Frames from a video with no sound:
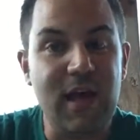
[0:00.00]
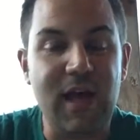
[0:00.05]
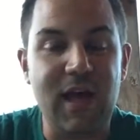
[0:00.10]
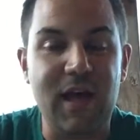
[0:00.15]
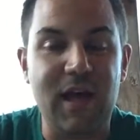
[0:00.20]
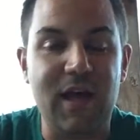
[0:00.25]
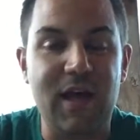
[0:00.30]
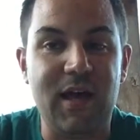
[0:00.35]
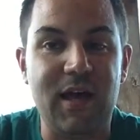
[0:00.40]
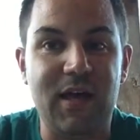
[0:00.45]

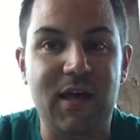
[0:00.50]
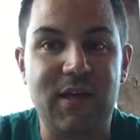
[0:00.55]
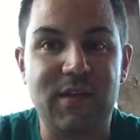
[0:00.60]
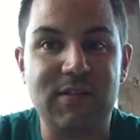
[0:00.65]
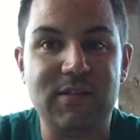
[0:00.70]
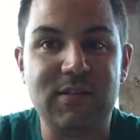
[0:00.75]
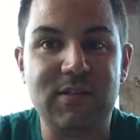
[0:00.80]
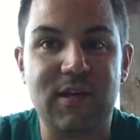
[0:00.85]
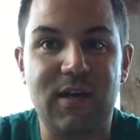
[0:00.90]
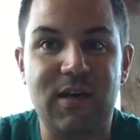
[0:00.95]

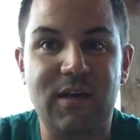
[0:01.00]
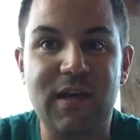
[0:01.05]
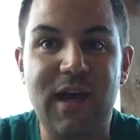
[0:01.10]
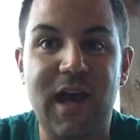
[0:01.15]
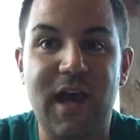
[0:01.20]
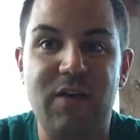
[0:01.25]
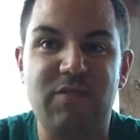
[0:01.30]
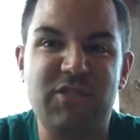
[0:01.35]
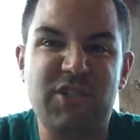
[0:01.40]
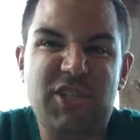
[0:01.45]
And
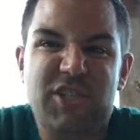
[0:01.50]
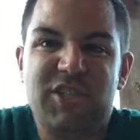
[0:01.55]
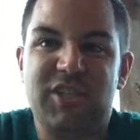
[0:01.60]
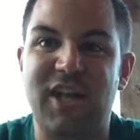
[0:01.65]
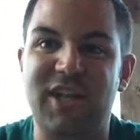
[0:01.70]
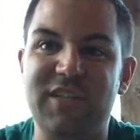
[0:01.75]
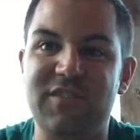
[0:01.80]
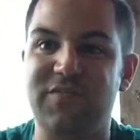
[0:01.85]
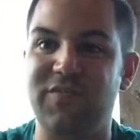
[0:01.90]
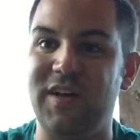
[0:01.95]
yeah, it was just
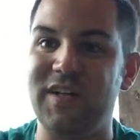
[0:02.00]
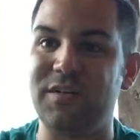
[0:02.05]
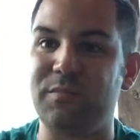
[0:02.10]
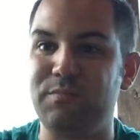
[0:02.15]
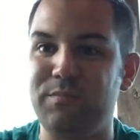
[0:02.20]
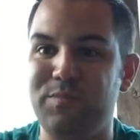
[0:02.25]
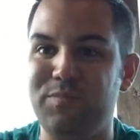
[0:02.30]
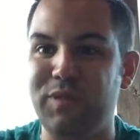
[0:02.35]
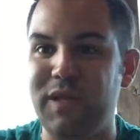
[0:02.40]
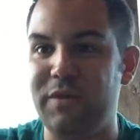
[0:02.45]
lots of fun to
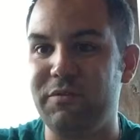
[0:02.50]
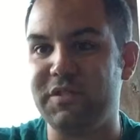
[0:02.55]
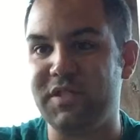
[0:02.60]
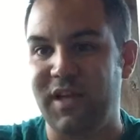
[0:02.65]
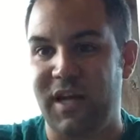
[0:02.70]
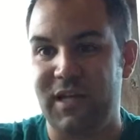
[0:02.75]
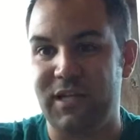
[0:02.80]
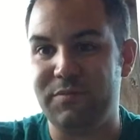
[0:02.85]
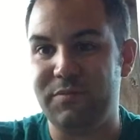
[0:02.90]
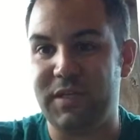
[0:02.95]
play with
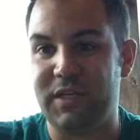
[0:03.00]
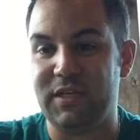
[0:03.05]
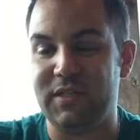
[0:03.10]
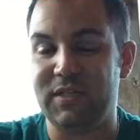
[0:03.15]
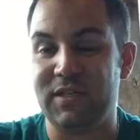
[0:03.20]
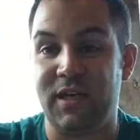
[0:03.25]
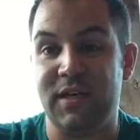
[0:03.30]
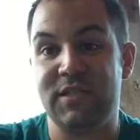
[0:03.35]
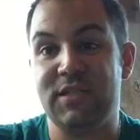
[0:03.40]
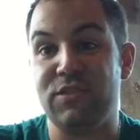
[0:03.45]
science
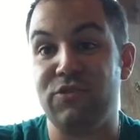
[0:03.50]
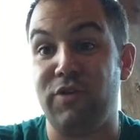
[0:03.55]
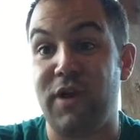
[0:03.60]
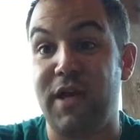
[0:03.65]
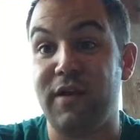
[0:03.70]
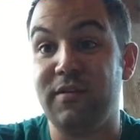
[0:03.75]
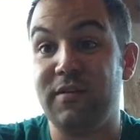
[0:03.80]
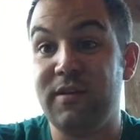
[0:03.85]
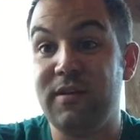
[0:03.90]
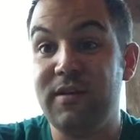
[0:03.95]
because science is
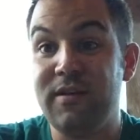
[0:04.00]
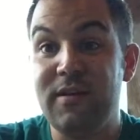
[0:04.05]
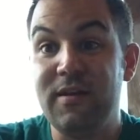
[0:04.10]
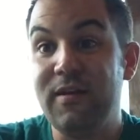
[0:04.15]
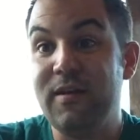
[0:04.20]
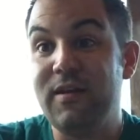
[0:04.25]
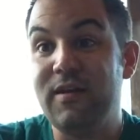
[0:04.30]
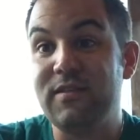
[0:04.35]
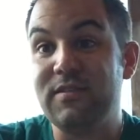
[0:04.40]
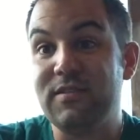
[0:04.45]
rad.
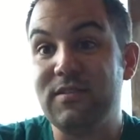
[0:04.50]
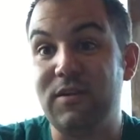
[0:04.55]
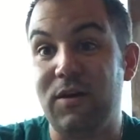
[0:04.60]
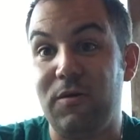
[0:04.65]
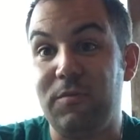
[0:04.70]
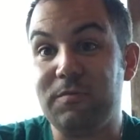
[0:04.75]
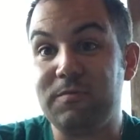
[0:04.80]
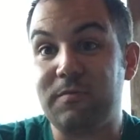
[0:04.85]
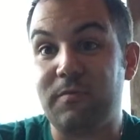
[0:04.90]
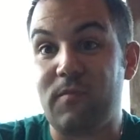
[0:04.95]

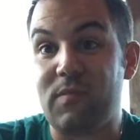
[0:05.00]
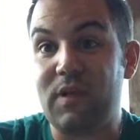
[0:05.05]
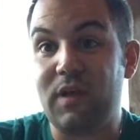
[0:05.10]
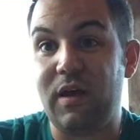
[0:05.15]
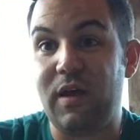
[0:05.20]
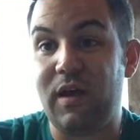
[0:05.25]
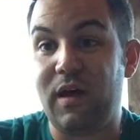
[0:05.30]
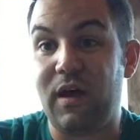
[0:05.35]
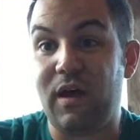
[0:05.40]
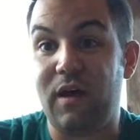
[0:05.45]
So,
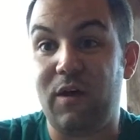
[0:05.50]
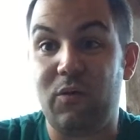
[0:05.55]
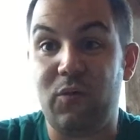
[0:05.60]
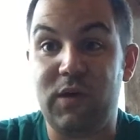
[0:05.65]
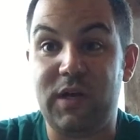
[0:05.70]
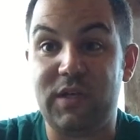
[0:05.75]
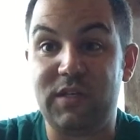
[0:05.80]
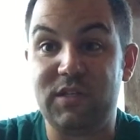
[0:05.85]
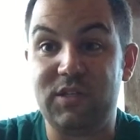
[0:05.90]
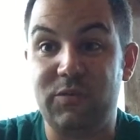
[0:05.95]

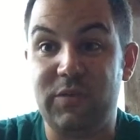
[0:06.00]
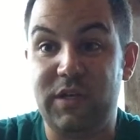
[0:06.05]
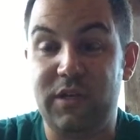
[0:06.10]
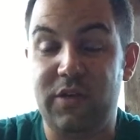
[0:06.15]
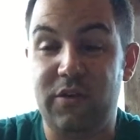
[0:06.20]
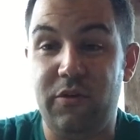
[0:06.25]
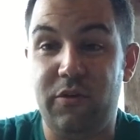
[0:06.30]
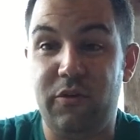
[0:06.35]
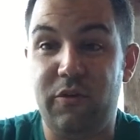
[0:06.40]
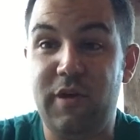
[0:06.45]
what else did we
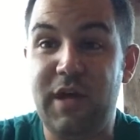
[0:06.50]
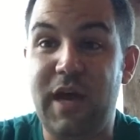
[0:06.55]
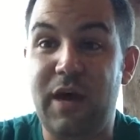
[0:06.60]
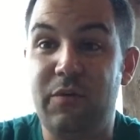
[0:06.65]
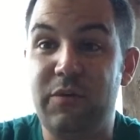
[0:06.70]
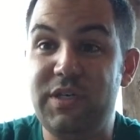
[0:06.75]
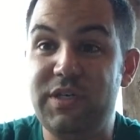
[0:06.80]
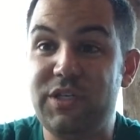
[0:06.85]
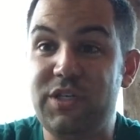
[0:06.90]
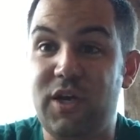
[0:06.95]
do? Oh
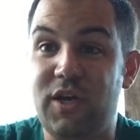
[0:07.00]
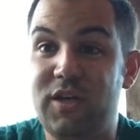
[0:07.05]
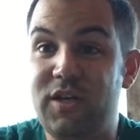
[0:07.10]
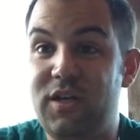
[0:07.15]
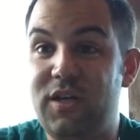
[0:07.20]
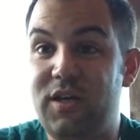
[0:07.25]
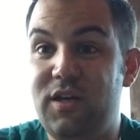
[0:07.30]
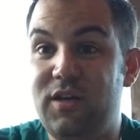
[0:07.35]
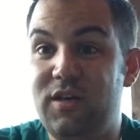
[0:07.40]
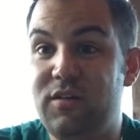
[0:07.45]
yeah, we
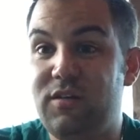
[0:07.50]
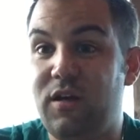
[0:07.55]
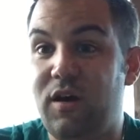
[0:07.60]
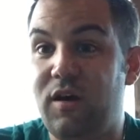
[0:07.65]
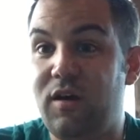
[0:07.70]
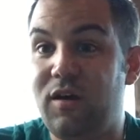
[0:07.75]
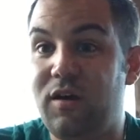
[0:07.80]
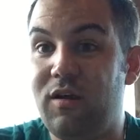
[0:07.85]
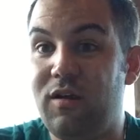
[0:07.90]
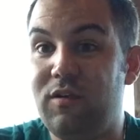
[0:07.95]
started
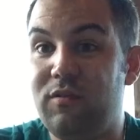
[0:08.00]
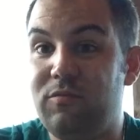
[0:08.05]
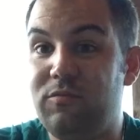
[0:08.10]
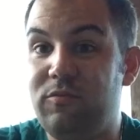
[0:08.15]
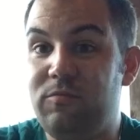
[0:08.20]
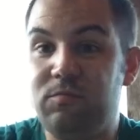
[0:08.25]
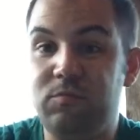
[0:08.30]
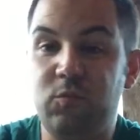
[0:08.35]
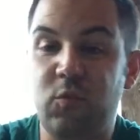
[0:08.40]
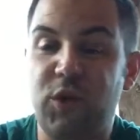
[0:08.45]

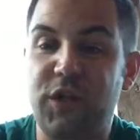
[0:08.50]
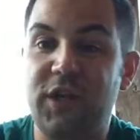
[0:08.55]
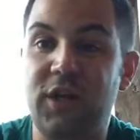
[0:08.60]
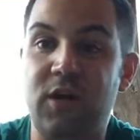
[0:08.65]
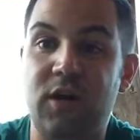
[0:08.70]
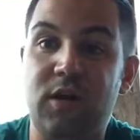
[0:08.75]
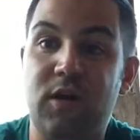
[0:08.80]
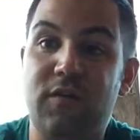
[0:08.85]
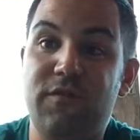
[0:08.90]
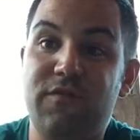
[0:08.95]

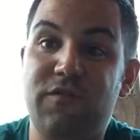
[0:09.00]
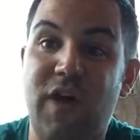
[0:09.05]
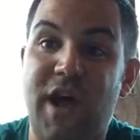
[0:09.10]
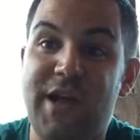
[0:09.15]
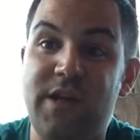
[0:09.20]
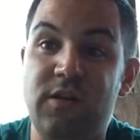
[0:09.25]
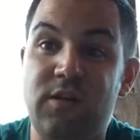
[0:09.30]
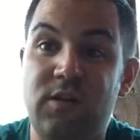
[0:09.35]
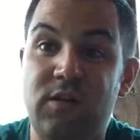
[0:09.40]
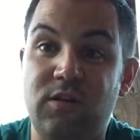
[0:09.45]
working on our
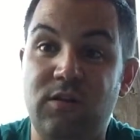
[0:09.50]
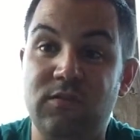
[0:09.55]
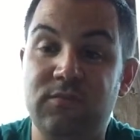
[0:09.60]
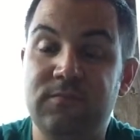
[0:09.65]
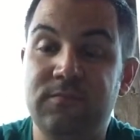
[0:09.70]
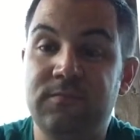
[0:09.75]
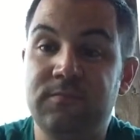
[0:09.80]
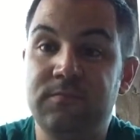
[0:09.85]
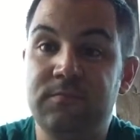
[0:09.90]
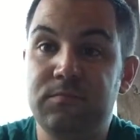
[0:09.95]
final
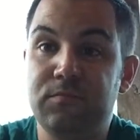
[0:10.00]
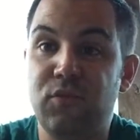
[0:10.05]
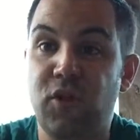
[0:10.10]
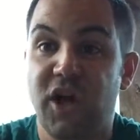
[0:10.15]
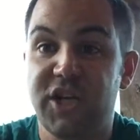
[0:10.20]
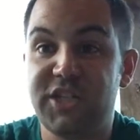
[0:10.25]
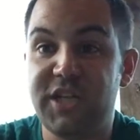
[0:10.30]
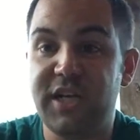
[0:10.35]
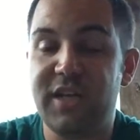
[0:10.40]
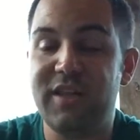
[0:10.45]

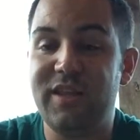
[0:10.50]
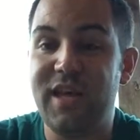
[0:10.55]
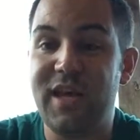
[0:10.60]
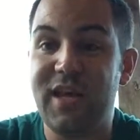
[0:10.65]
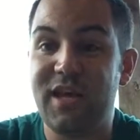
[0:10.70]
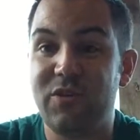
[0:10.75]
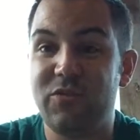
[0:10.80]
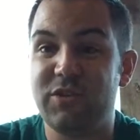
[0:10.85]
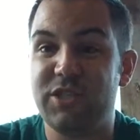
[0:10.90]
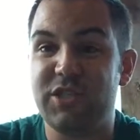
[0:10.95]
project
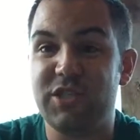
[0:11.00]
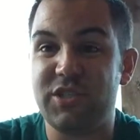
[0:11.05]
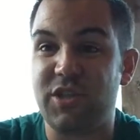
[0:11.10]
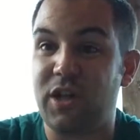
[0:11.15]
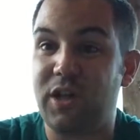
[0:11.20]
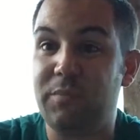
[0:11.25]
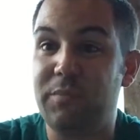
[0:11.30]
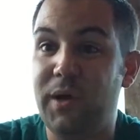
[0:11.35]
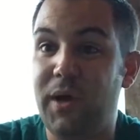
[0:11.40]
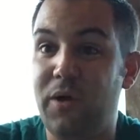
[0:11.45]
thing, which is
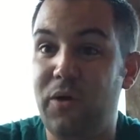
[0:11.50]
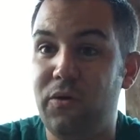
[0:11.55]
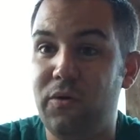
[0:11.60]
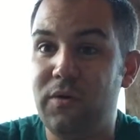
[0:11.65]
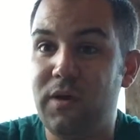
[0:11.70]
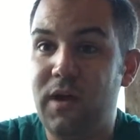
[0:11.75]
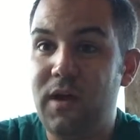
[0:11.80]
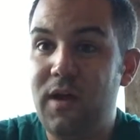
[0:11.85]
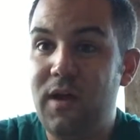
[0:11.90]
all about